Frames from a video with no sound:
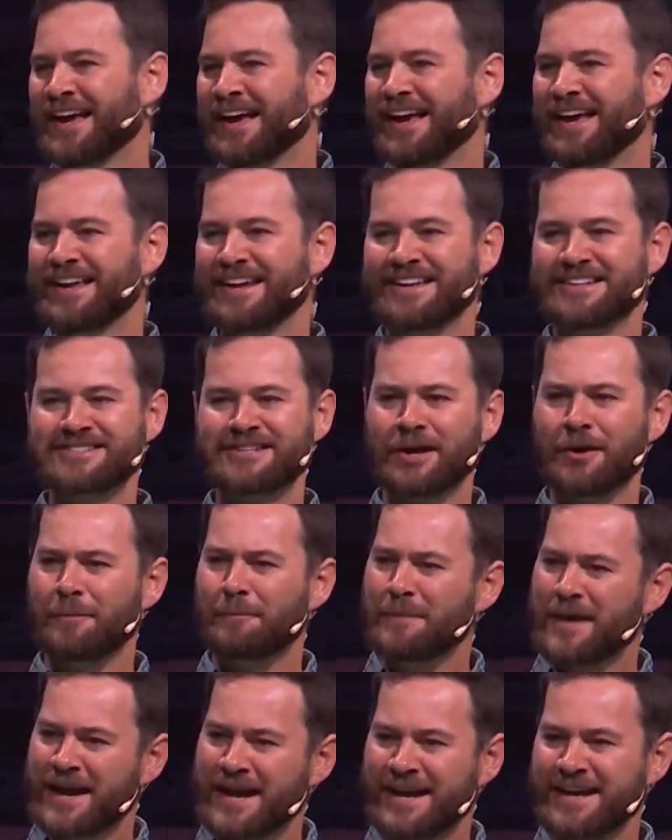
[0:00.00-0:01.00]
It is an
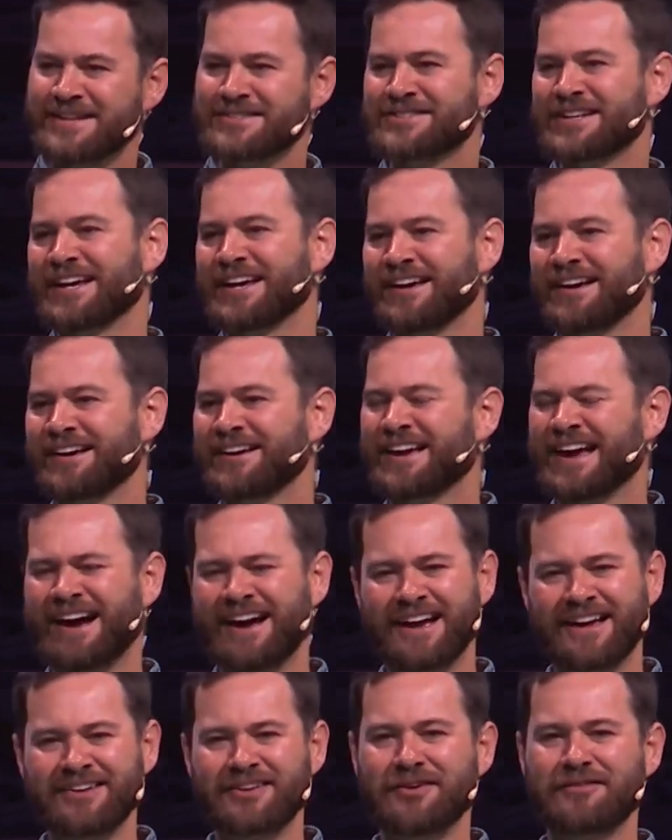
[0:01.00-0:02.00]
amazing
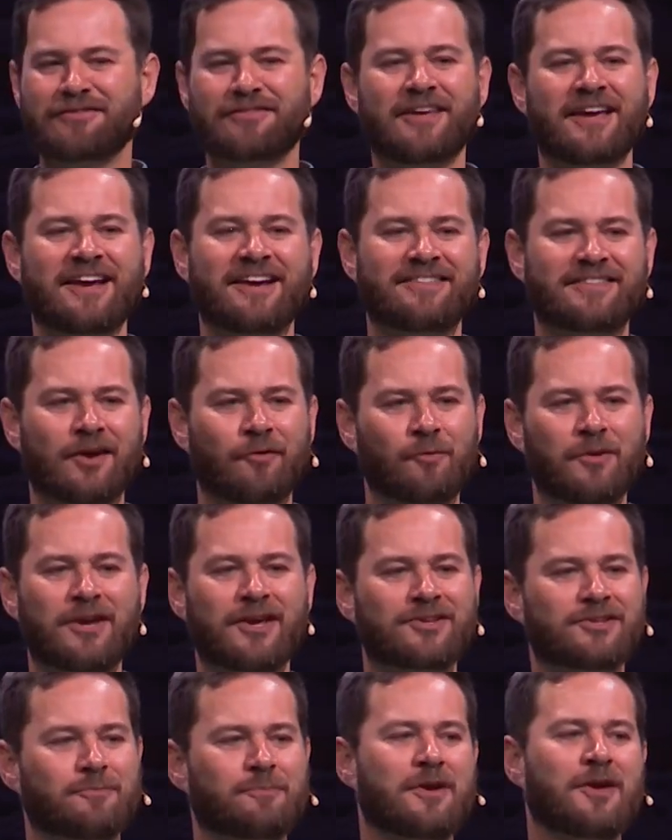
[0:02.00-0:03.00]
kind of thing that we
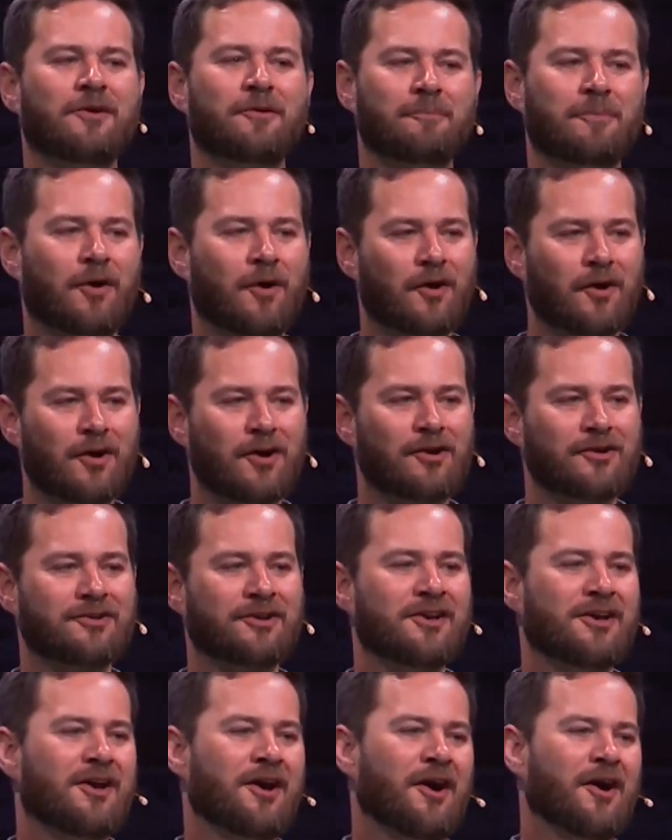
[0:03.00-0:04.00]
get to be a part
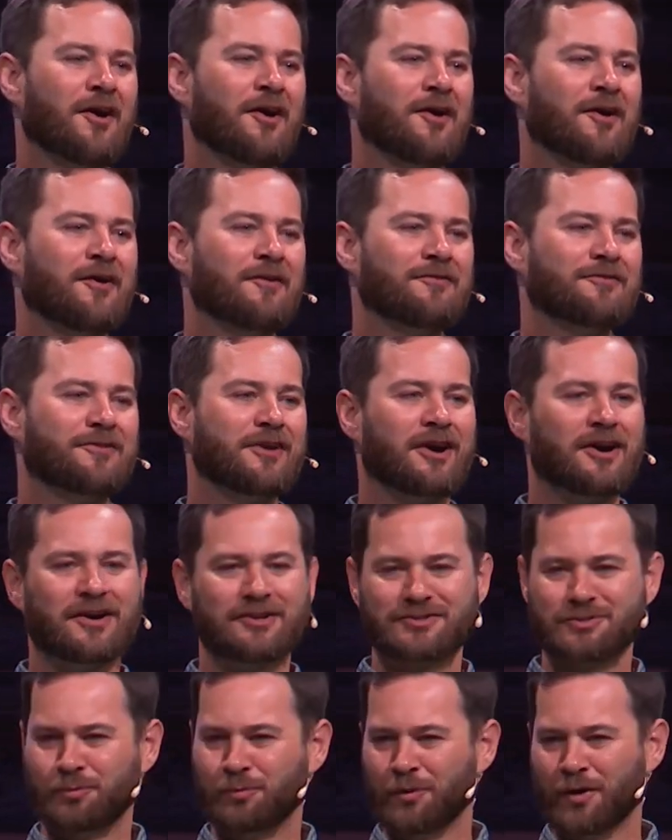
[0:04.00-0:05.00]
of
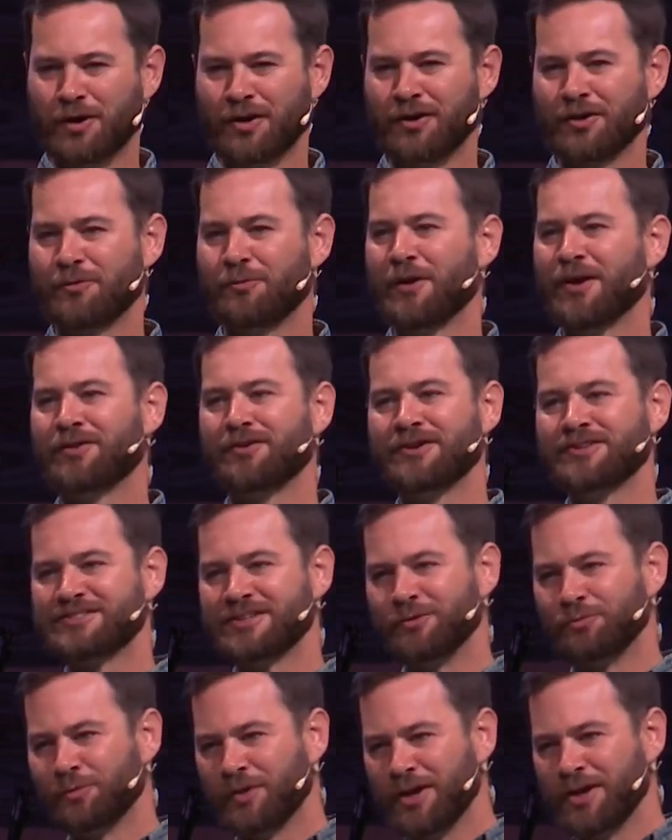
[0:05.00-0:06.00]
God's work, whether it's
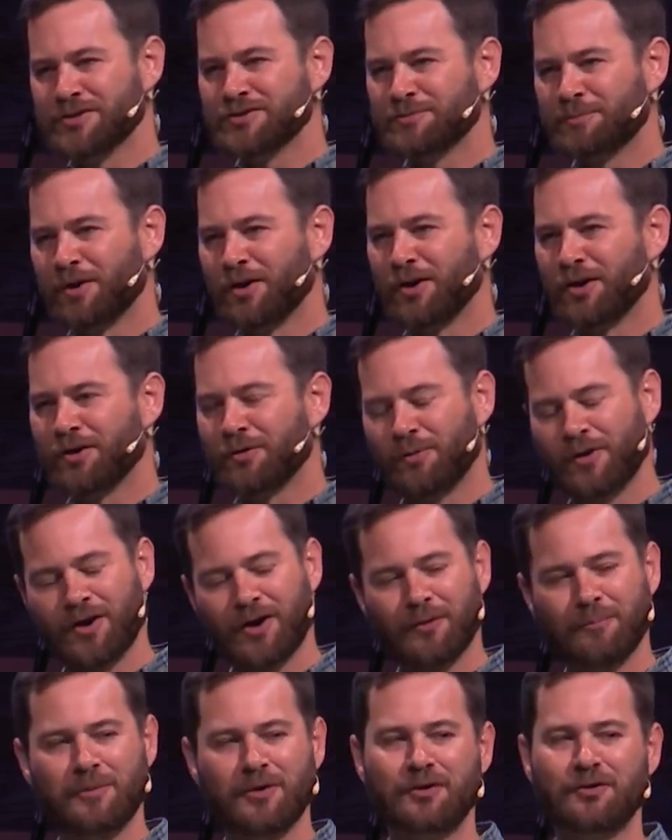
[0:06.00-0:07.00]
in Williamsburg, where
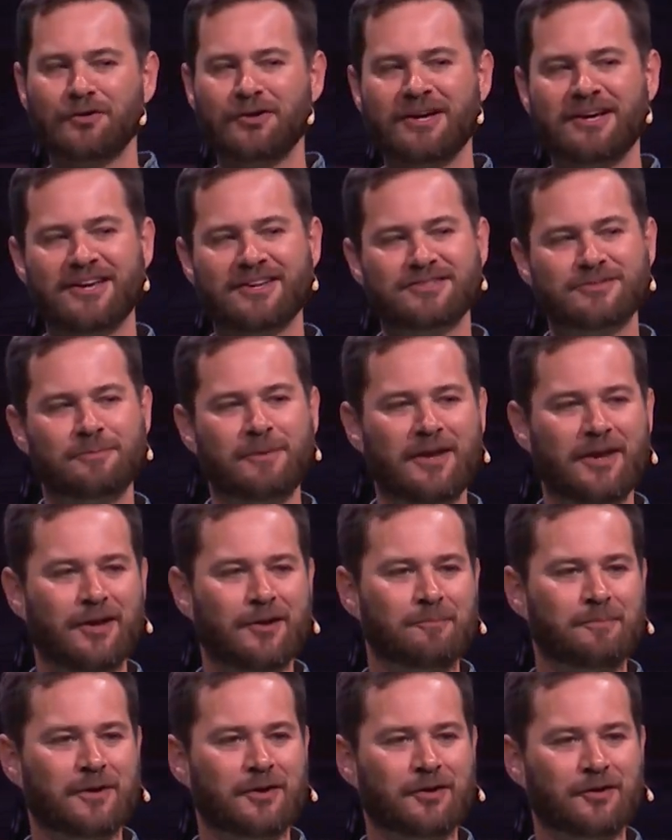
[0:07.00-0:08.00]
a building is
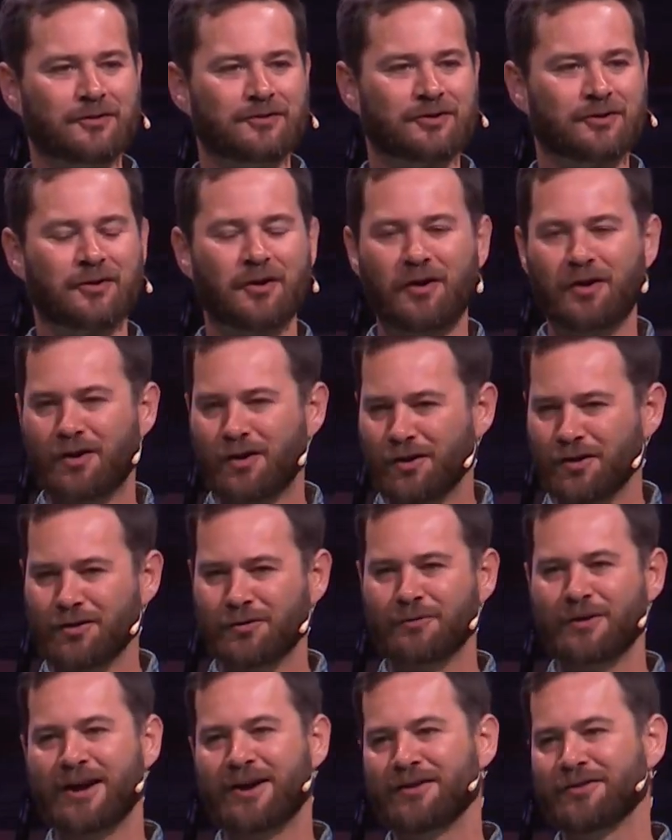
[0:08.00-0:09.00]
being built, or all
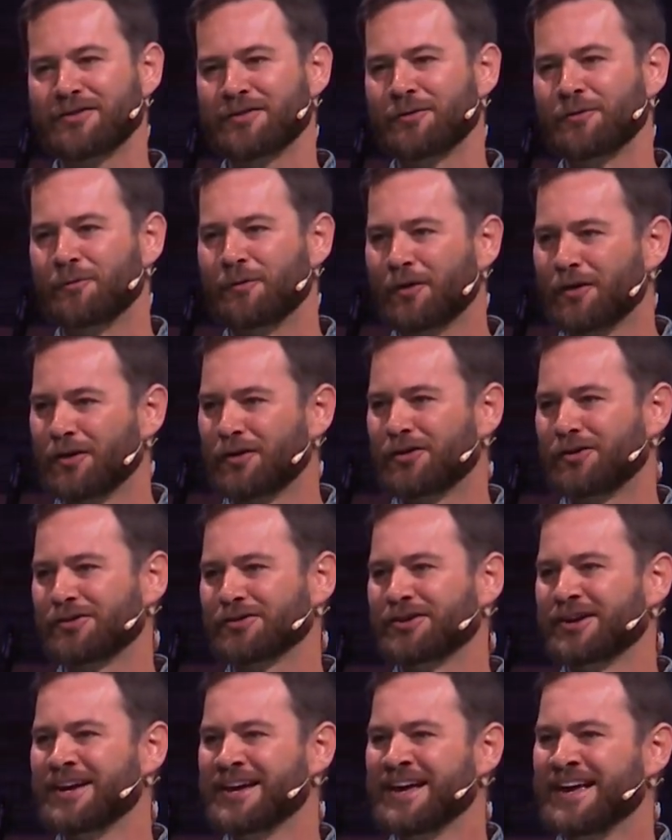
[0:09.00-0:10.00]
around the
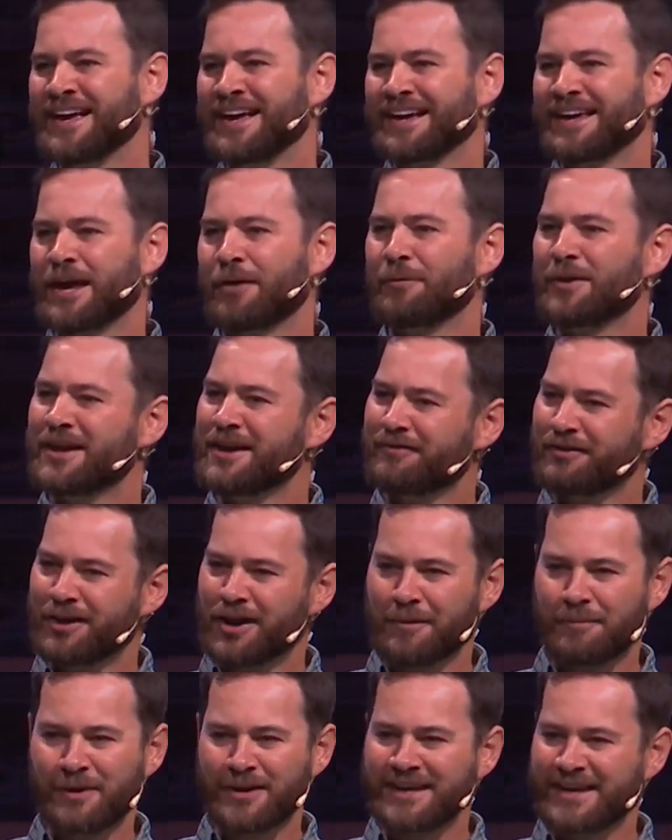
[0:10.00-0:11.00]
world. Can we give it
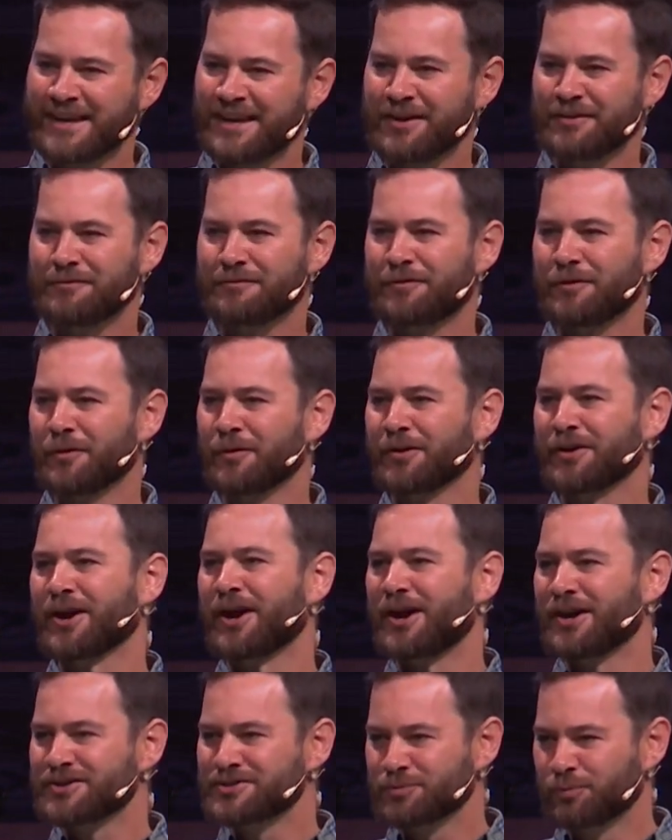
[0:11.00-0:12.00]
up again for
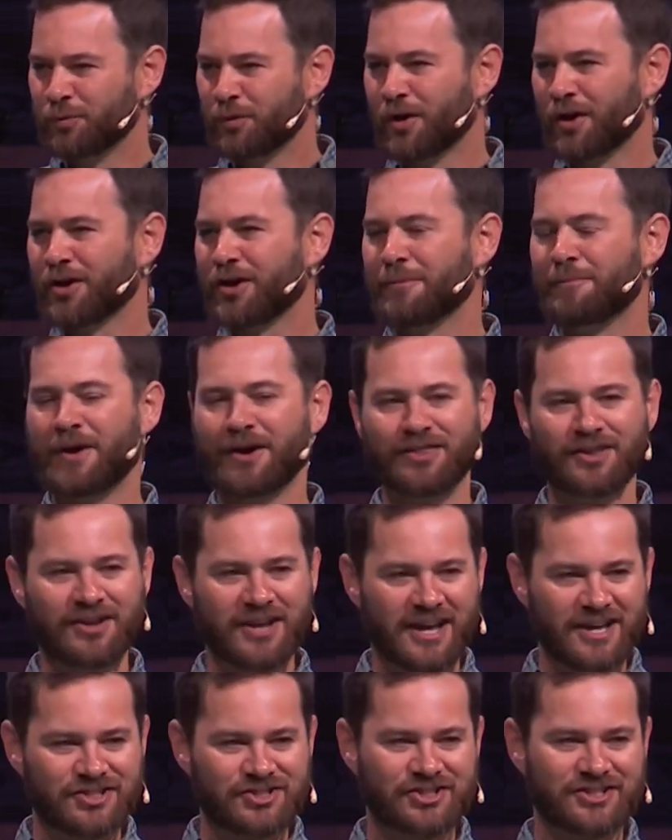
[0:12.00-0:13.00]
God's work among the
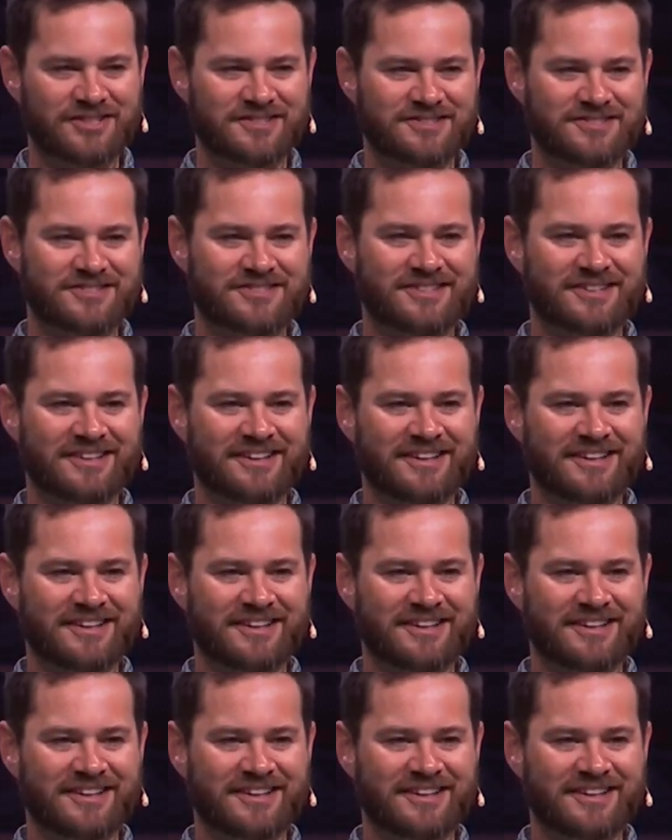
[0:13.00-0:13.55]
nations?